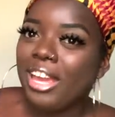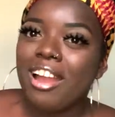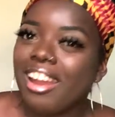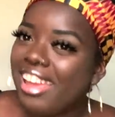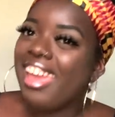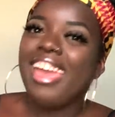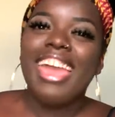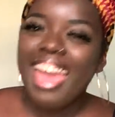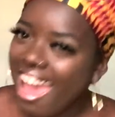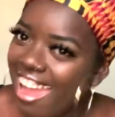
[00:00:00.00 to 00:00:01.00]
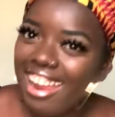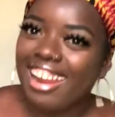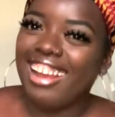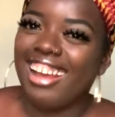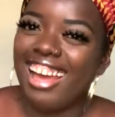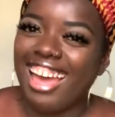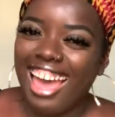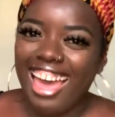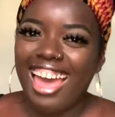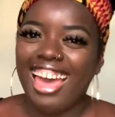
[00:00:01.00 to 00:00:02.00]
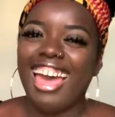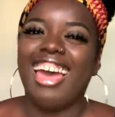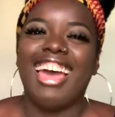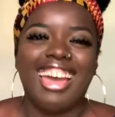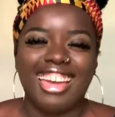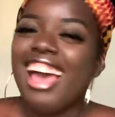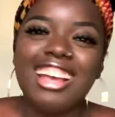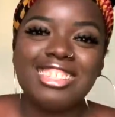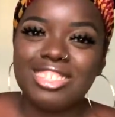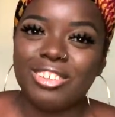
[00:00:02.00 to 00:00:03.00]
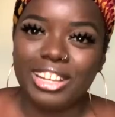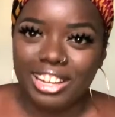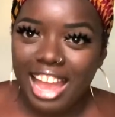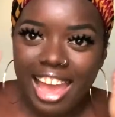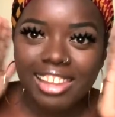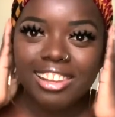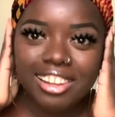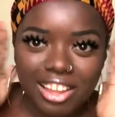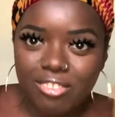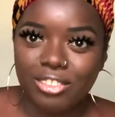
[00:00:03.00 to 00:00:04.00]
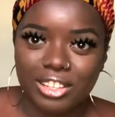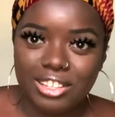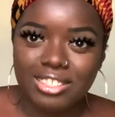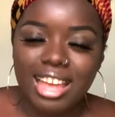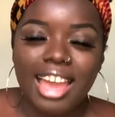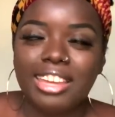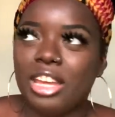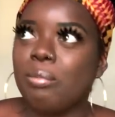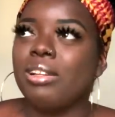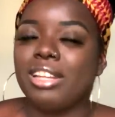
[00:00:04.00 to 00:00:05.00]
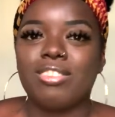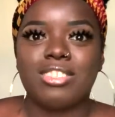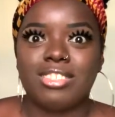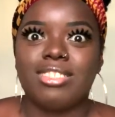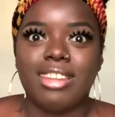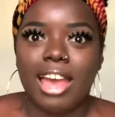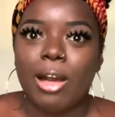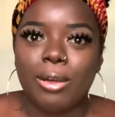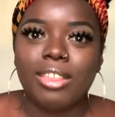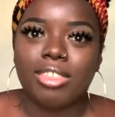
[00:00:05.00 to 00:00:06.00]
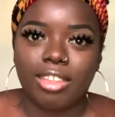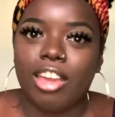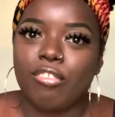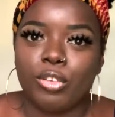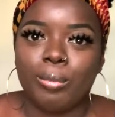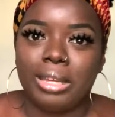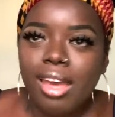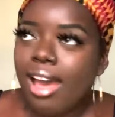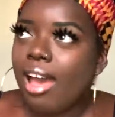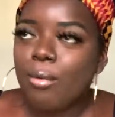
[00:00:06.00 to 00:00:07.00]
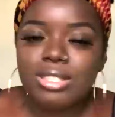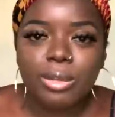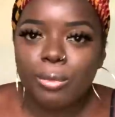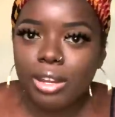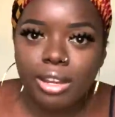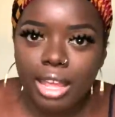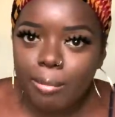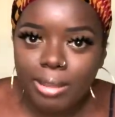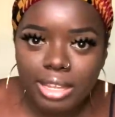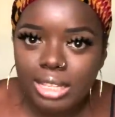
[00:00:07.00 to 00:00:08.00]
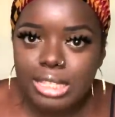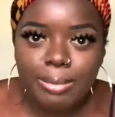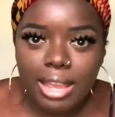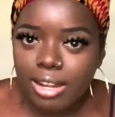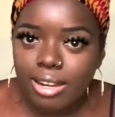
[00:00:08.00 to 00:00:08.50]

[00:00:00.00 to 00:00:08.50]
are here. I swear, I love this. I can't believe this is now a thing for me. I wasn't wearing headbands back in the